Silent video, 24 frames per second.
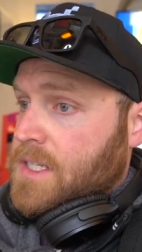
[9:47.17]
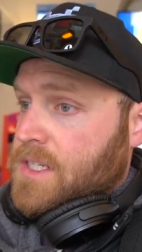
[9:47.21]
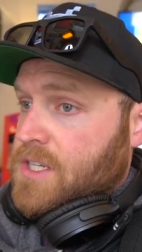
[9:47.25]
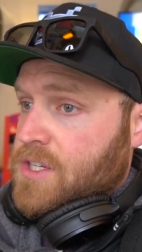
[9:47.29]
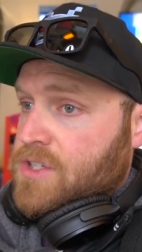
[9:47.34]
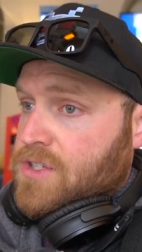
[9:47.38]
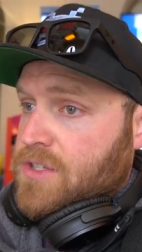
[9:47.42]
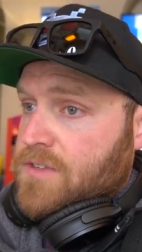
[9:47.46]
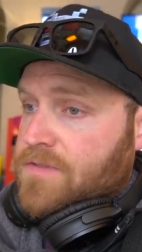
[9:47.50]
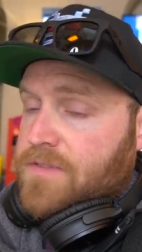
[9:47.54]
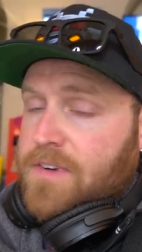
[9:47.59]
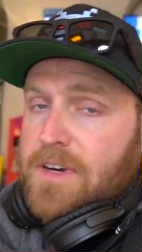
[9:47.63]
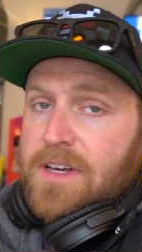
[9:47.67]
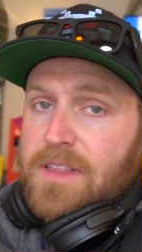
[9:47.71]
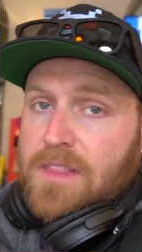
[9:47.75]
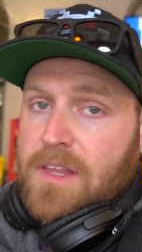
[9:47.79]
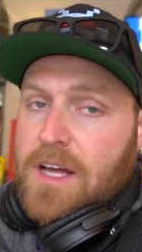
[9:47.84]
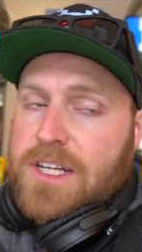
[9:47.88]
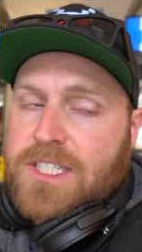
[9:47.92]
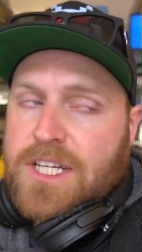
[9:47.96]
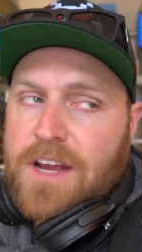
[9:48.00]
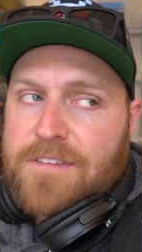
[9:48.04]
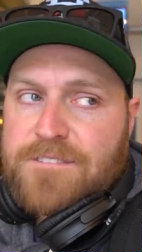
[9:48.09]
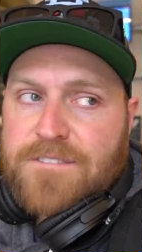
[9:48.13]
guess I should find
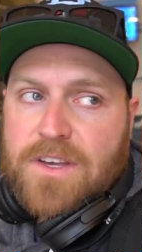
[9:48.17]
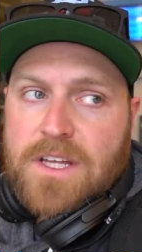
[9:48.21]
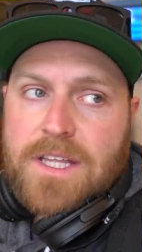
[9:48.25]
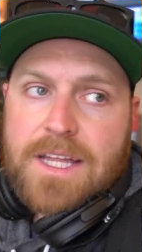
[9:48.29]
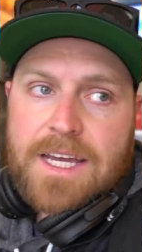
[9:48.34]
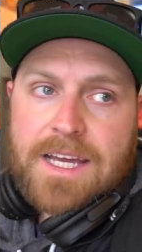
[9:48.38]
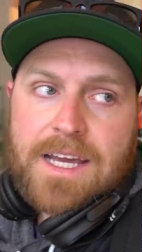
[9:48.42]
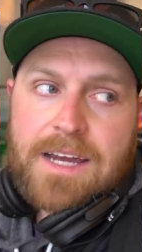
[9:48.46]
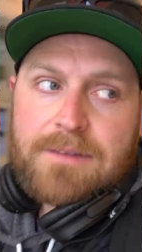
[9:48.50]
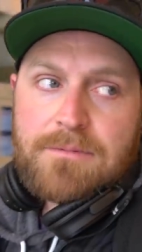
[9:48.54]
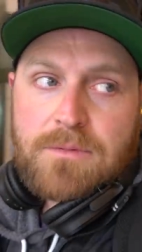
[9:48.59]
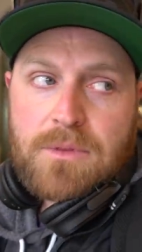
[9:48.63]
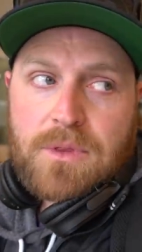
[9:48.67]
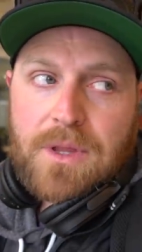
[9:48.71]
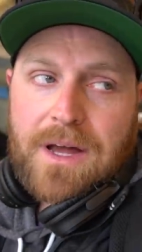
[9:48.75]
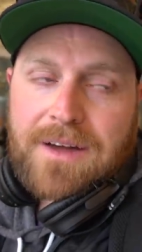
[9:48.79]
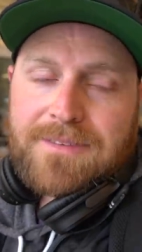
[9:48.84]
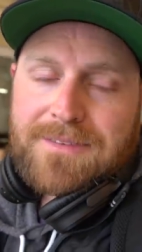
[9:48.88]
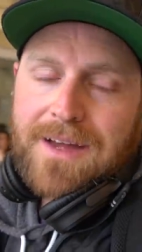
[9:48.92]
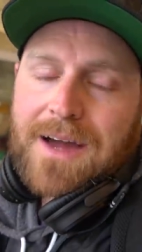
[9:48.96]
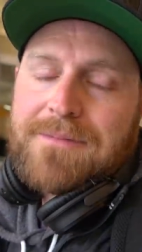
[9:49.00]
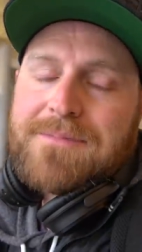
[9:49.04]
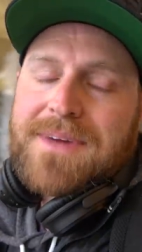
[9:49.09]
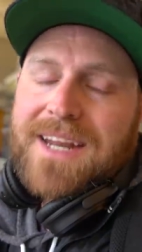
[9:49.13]
lunch. I feel like I
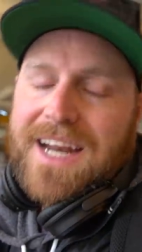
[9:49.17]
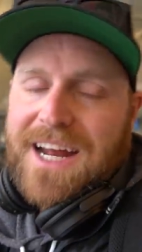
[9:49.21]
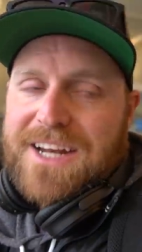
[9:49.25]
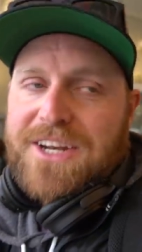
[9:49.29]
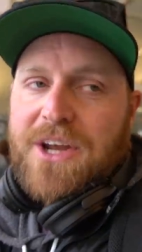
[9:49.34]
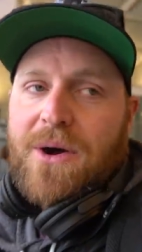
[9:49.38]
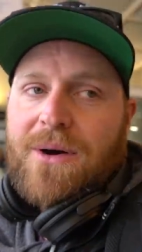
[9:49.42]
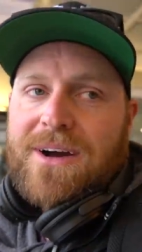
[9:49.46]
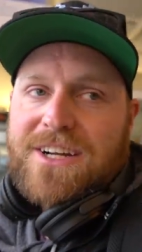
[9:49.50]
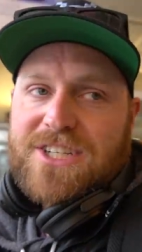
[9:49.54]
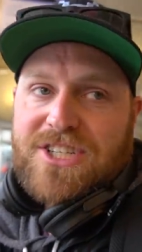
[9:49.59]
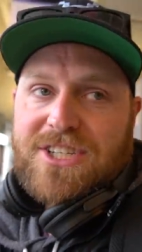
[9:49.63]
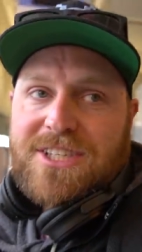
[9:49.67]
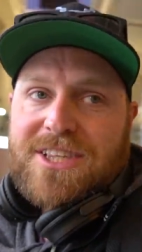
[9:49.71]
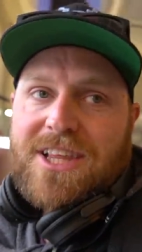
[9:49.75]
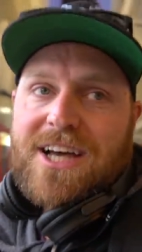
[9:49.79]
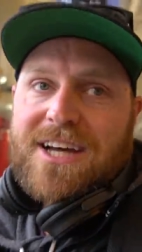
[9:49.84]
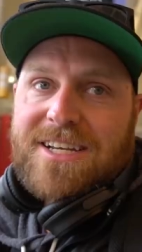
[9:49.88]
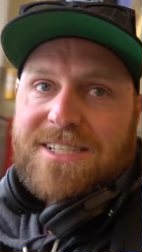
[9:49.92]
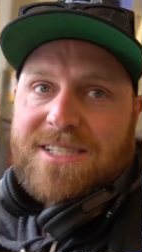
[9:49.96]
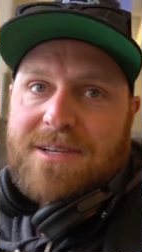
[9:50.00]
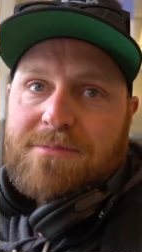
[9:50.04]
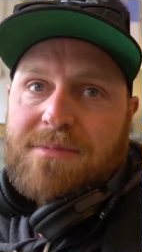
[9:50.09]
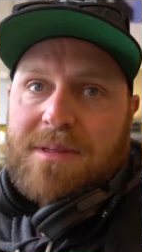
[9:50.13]
know I just
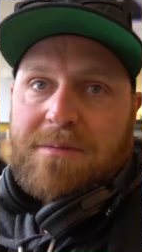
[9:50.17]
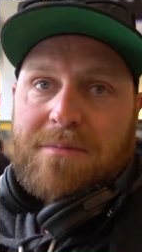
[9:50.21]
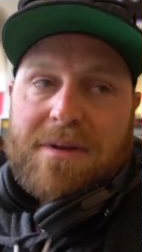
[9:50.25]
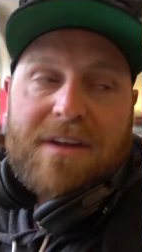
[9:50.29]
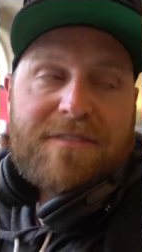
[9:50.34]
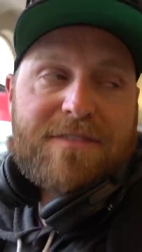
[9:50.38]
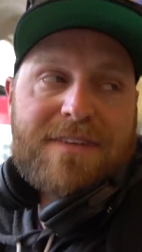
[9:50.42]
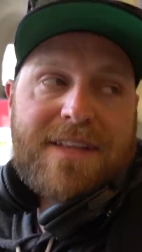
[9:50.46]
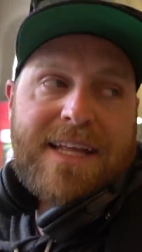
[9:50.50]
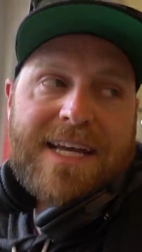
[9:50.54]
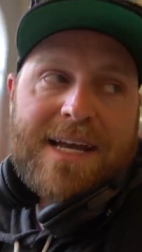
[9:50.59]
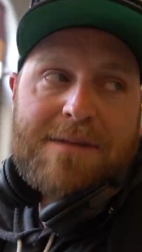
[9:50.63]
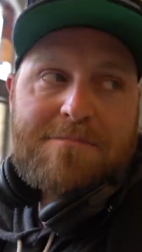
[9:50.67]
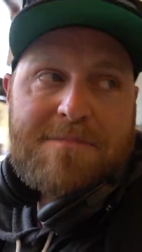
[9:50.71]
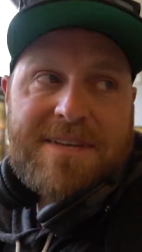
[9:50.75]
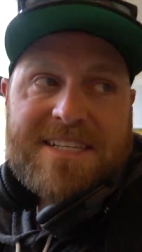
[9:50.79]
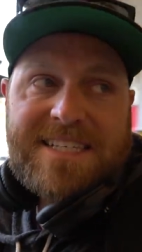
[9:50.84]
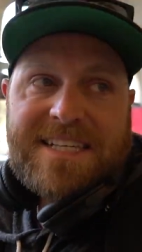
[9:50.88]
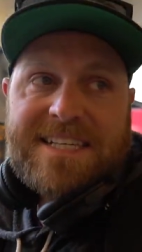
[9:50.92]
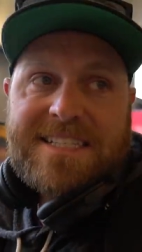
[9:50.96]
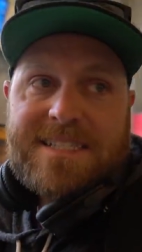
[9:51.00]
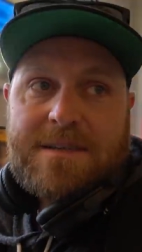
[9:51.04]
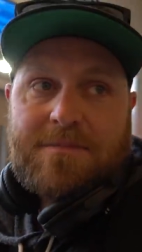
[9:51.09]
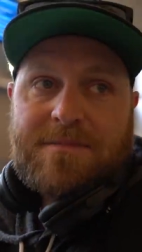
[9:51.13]
lost something, but I feel like I'm
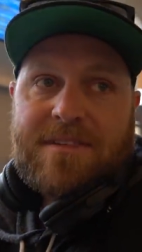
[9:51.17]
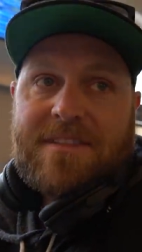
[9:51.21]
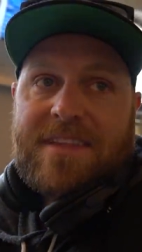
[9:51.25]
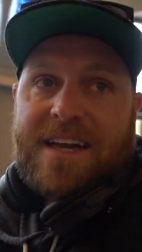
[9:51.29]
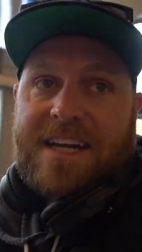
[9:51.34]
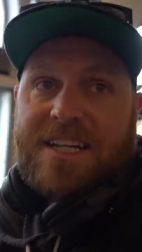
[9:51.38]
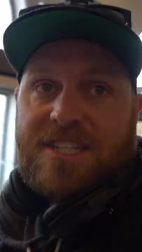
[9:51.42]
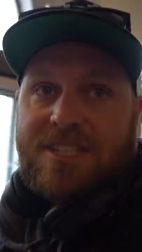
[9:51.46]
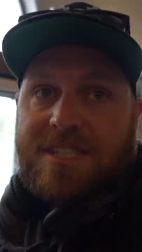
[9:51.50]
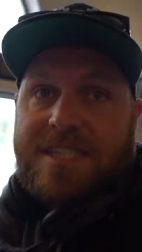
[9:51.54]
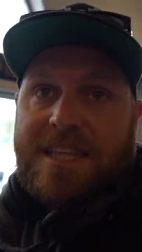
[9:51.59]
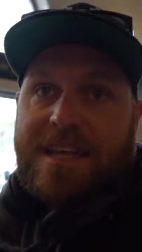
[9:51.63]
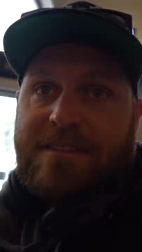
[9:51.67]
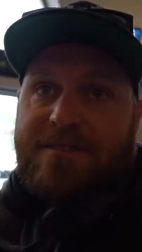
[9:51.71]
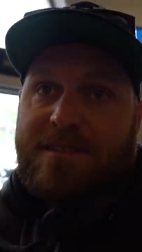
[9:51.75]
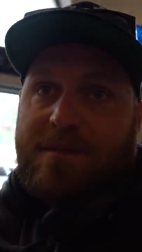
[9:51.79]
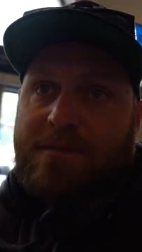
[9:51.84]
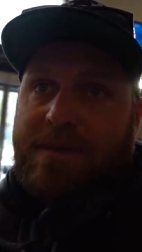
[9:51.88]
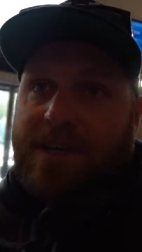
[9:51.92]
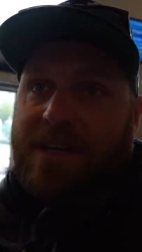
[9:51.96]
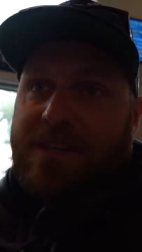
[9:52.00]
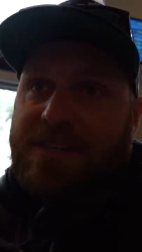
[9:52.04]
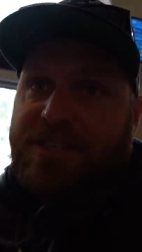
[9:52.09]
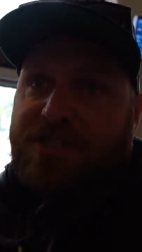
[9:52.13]
missing something. Like I just left
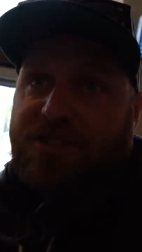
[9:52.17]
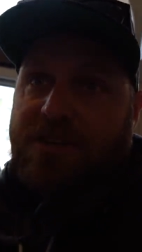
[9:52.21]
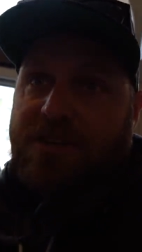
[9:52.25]
something on the